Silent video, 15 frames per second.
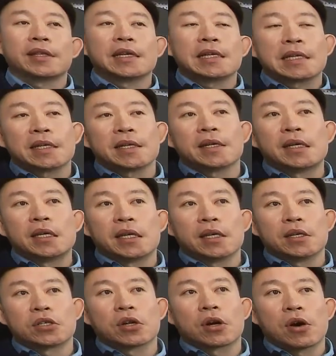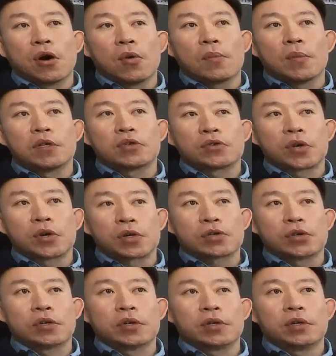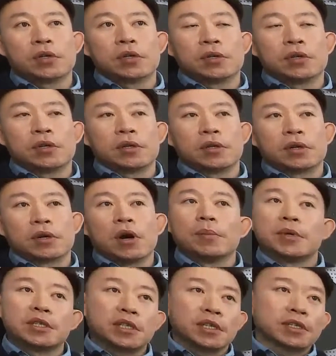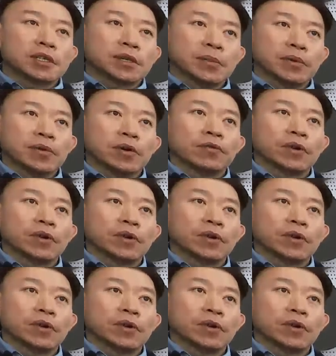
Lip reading: It is the common structure, common system